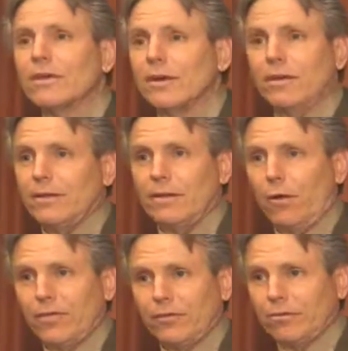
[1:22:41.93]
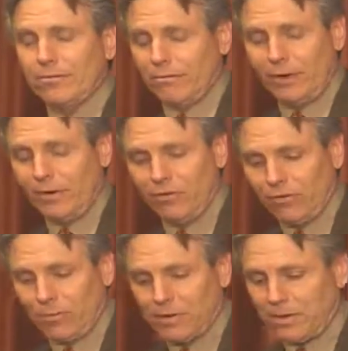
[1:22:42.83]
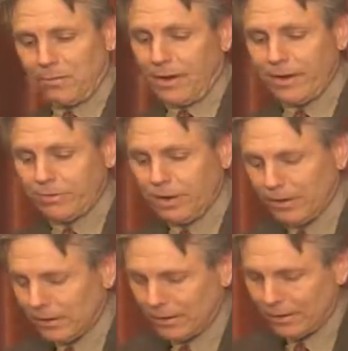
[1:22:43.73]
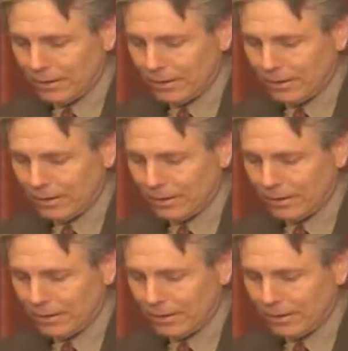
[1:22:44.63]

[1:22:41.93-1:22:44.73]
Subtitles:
No other relationship could approximate that.